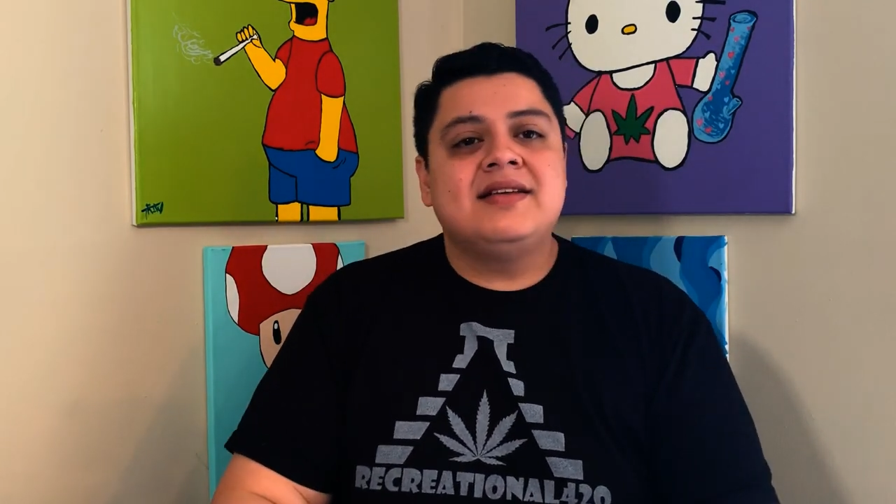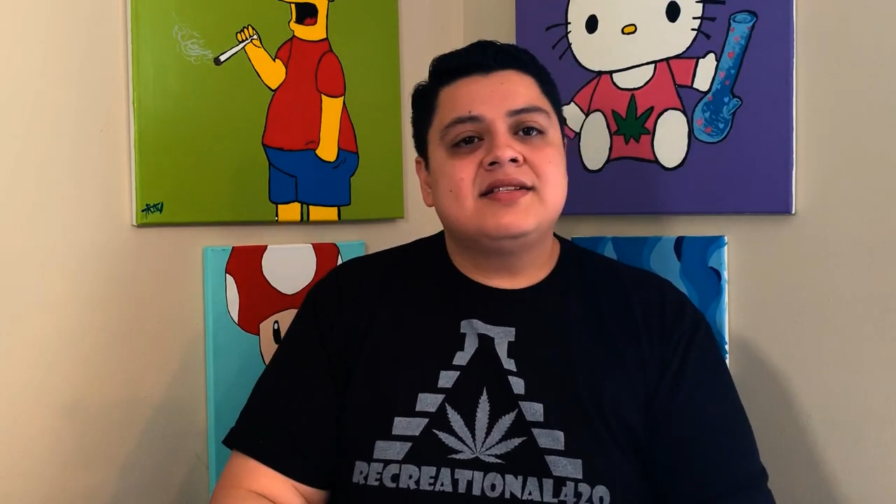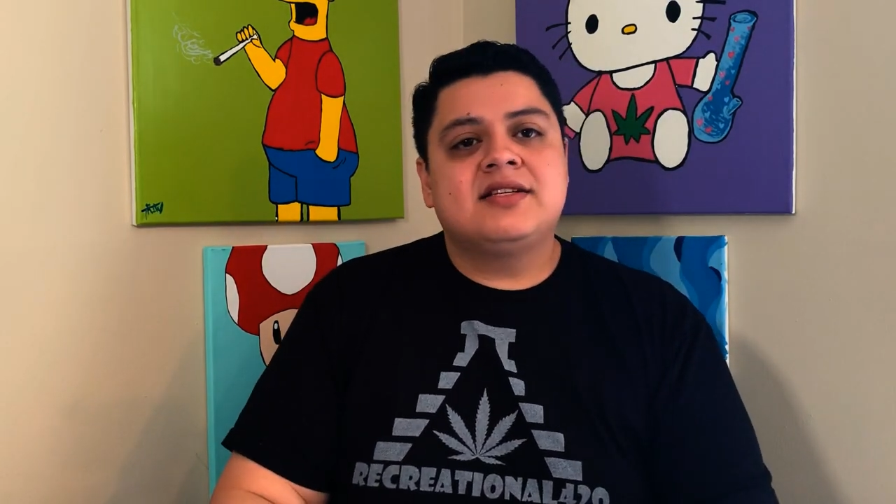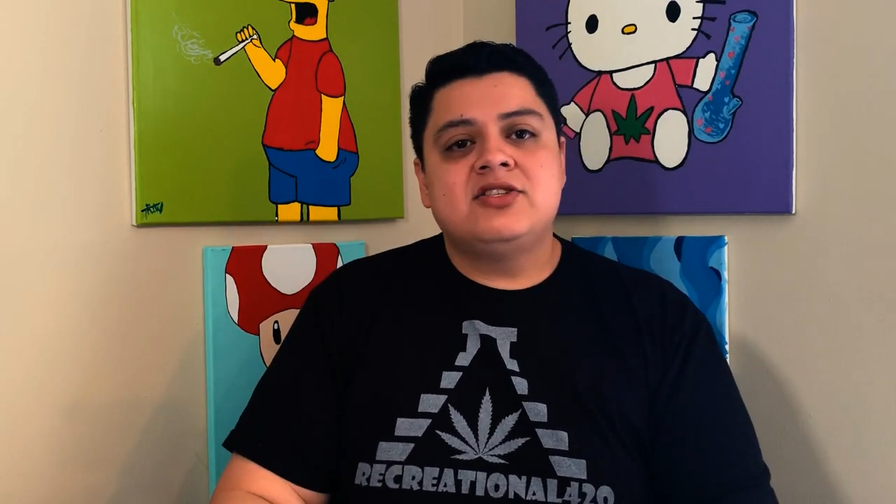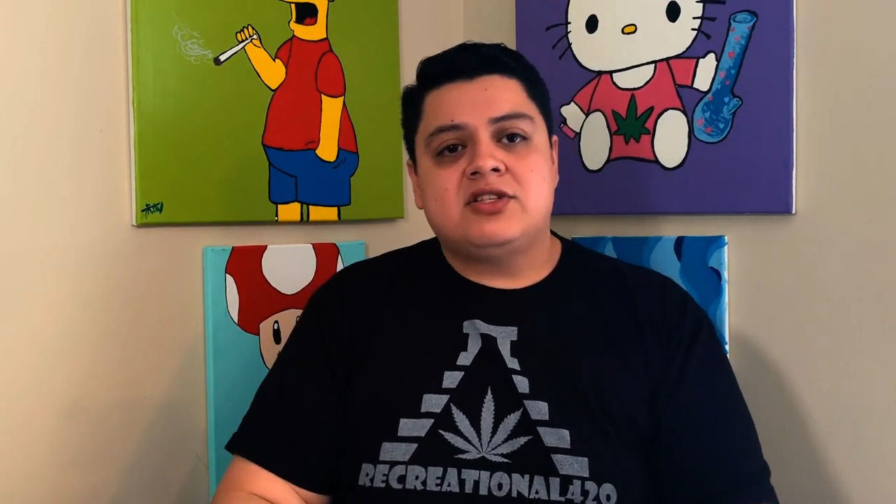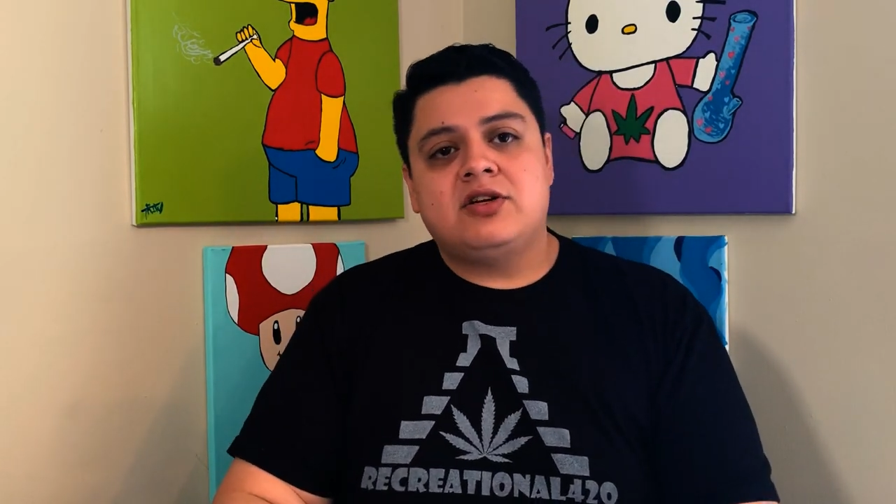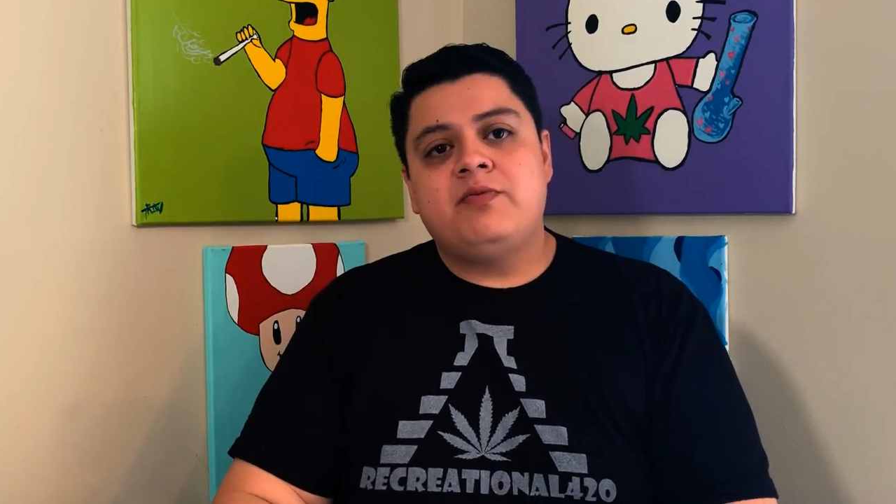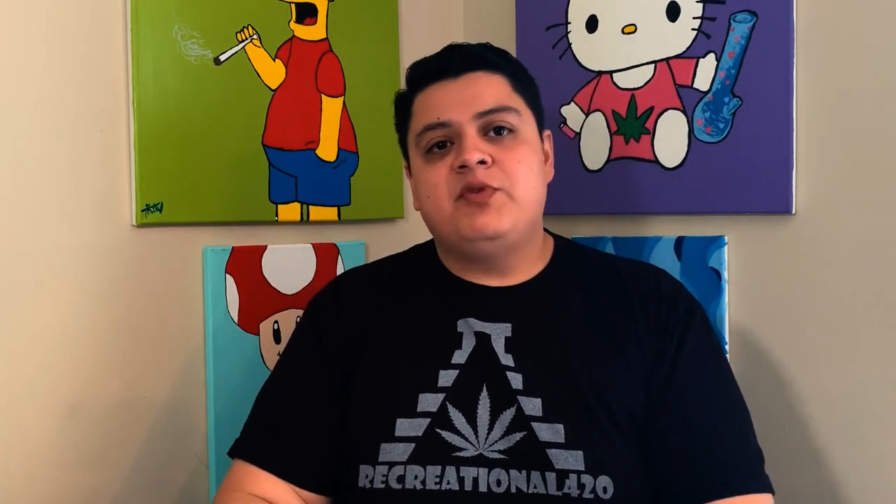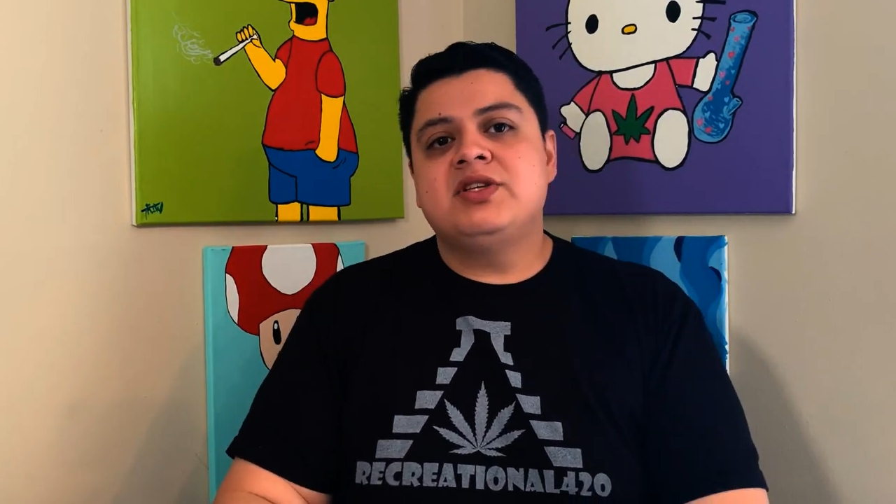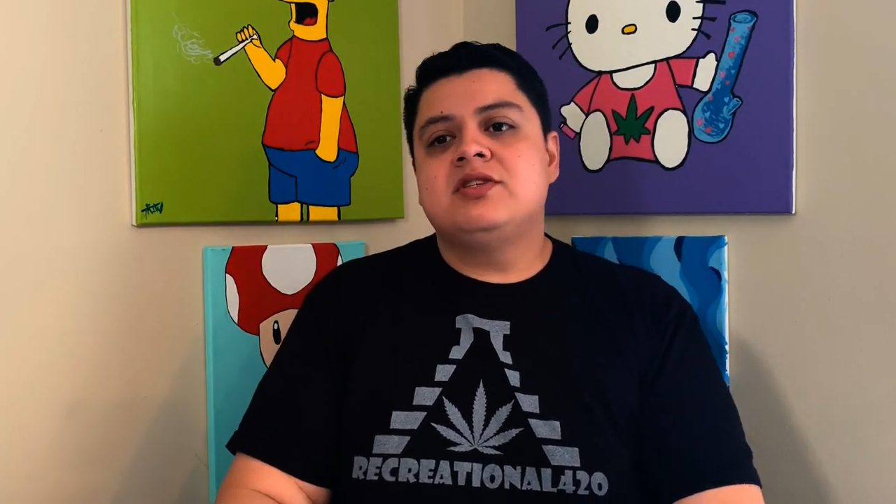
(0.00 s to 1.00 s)
is
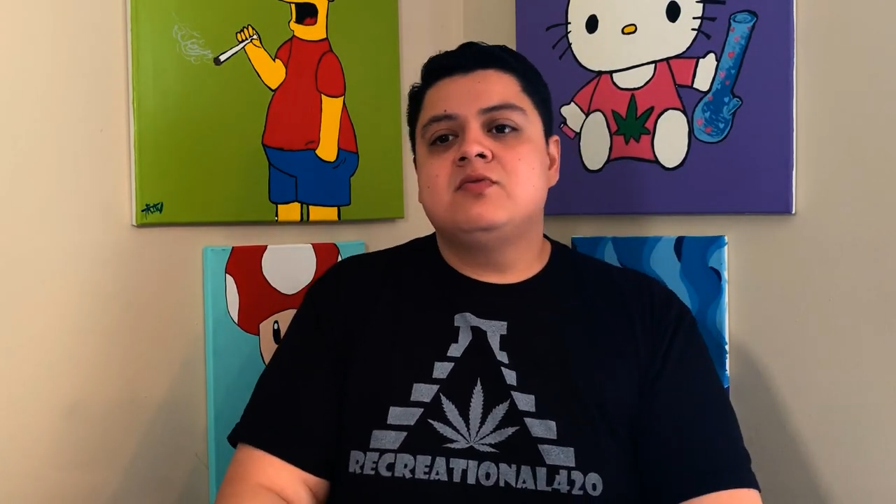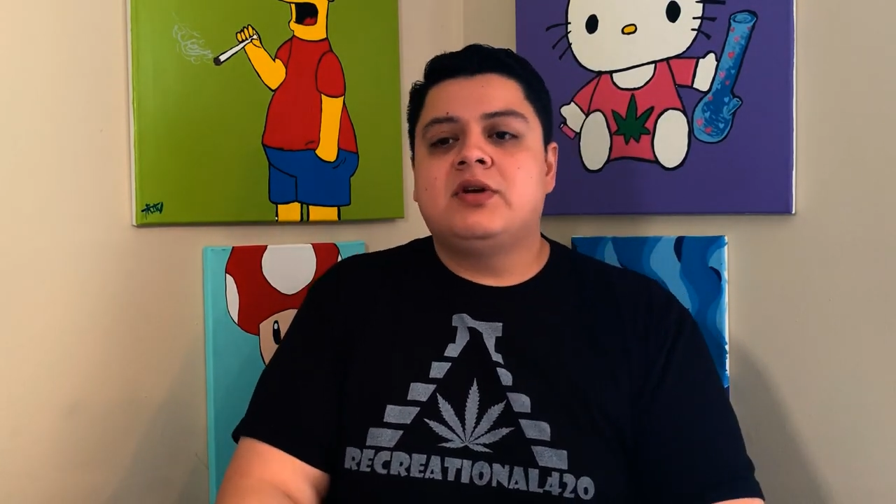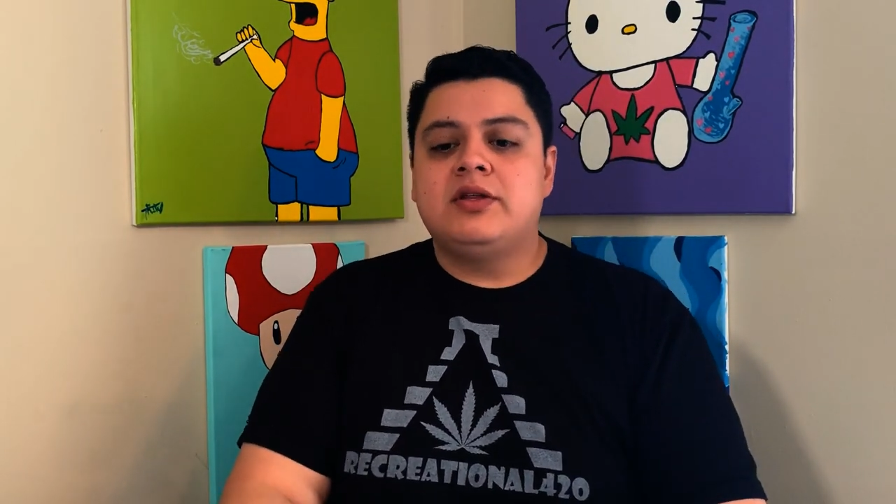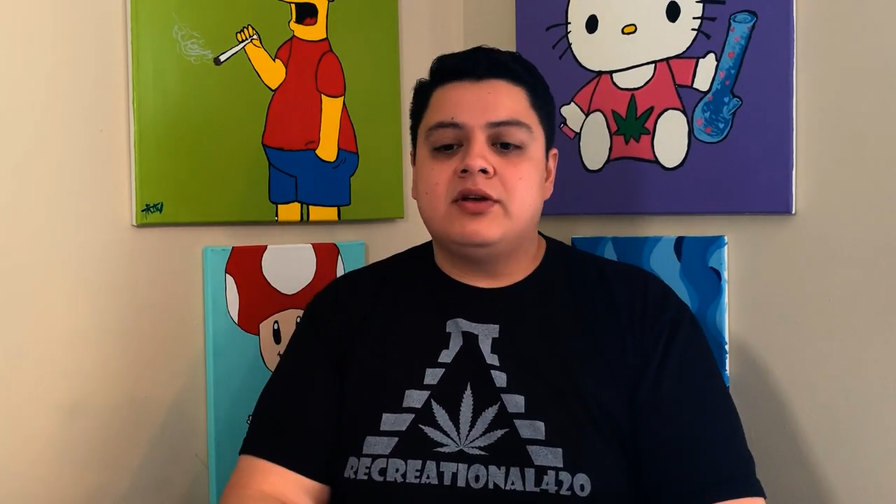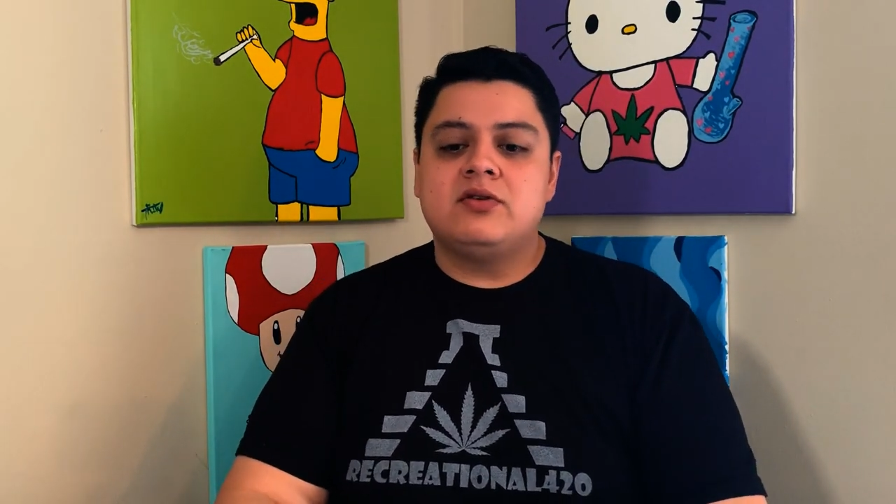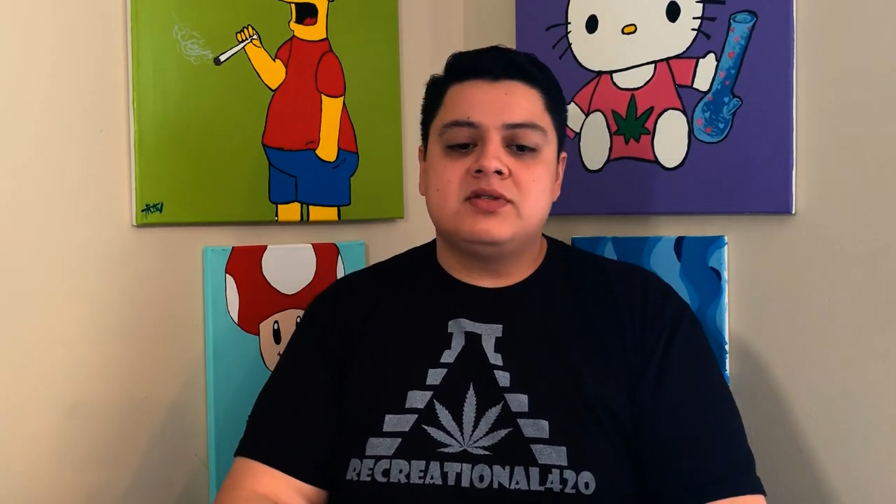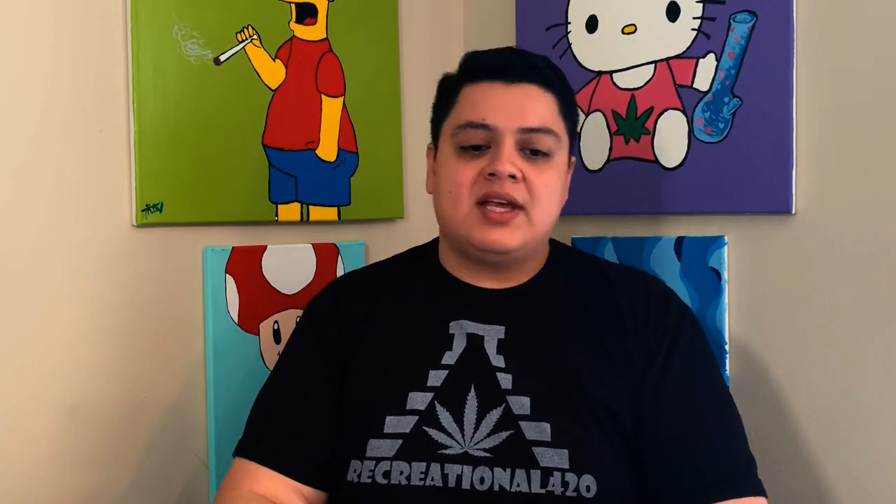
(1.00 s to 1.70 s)
concerned, this is one of those